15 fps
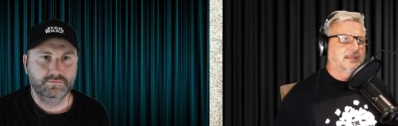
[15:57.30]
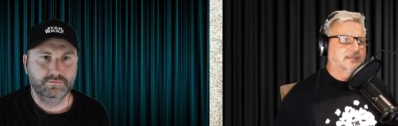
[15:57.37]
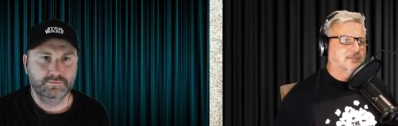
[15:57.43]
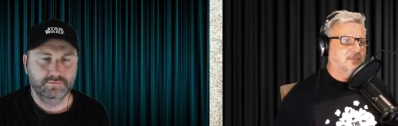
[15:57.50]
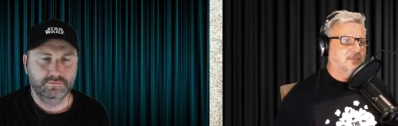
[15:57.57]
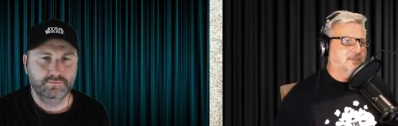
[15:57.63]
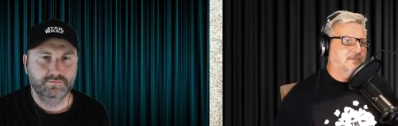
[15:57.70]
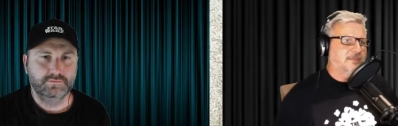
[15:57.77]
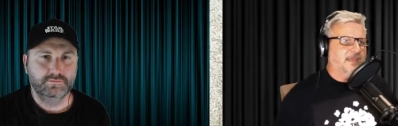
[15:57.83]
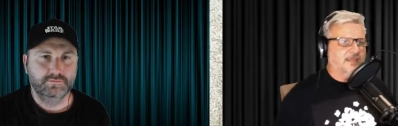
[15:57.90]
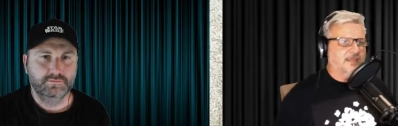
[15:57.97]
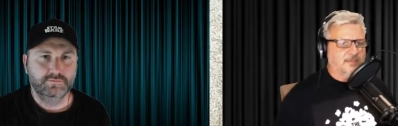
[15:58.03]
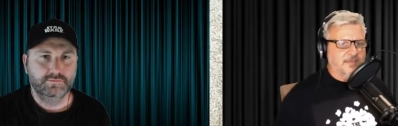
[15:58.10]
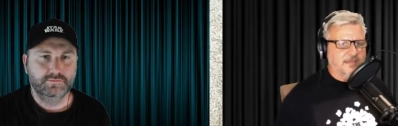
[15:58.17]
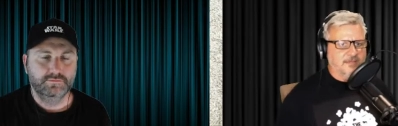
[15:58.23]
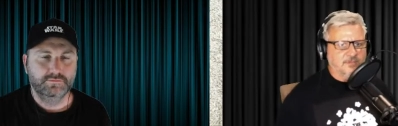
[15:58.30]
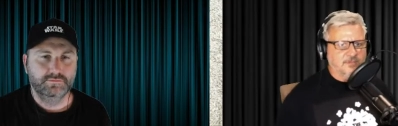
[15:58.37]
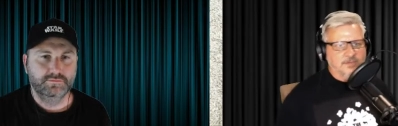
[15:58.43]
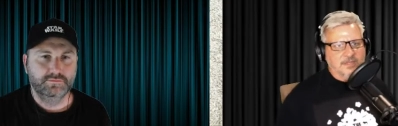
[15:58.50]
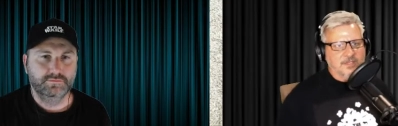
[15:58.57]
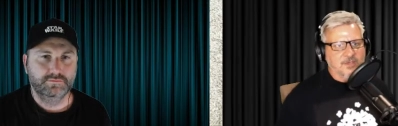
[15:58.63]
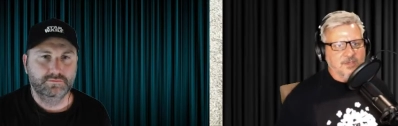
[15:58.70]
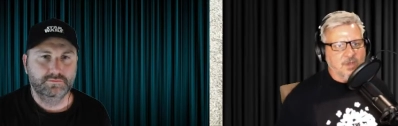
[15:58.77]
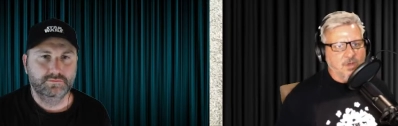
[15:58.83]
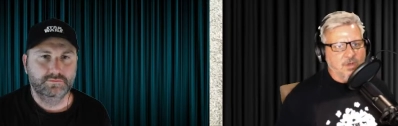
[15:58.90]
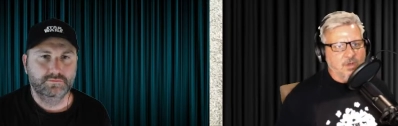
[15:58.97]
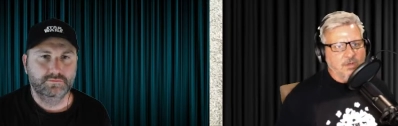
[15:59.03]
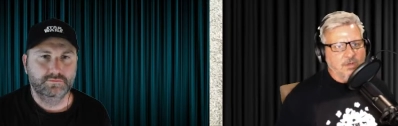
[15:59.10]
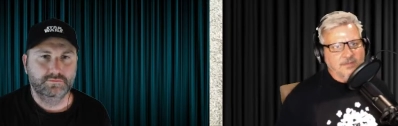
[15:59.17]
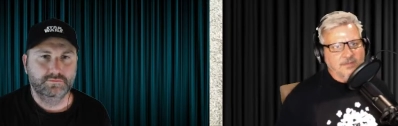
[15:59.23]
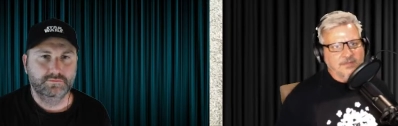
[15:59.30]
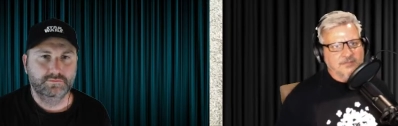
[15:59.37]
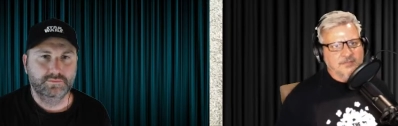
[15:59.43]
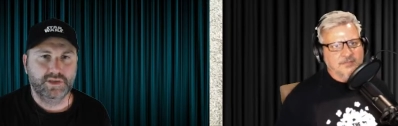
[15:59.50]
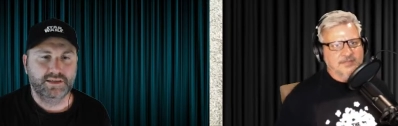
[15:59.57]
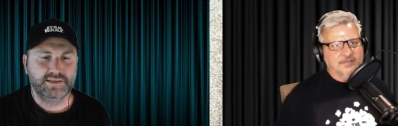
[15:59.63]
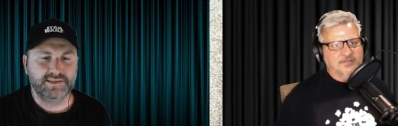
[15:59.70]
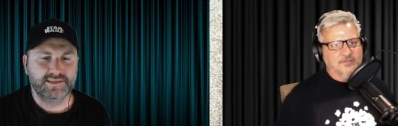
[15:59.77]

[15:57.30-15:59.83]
Speaker 1: Turns out the mayor's already gone. There's, and his